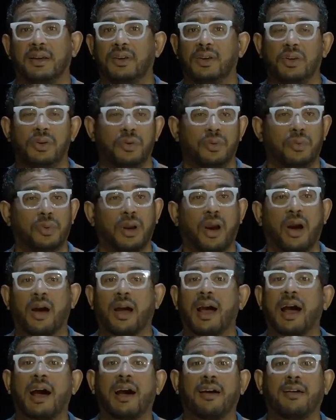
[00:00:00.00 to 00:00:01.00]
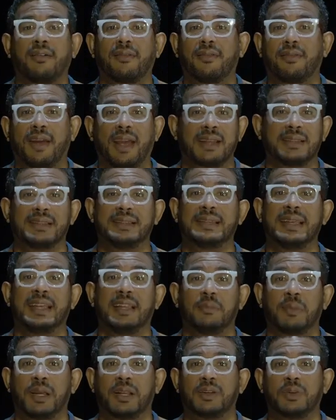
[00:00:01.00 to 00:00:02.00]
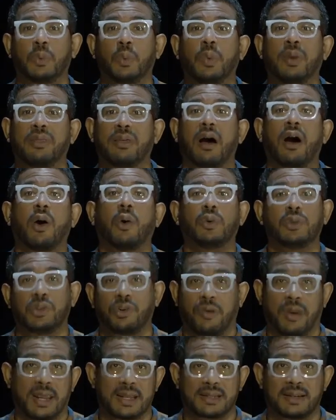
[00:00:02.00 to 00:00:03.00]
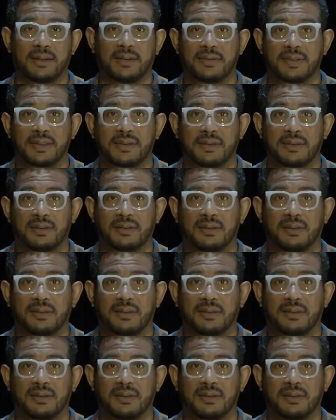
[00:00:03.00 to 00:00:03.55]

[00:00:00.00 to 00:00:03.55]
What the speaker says: You can't have entertainment without creatives,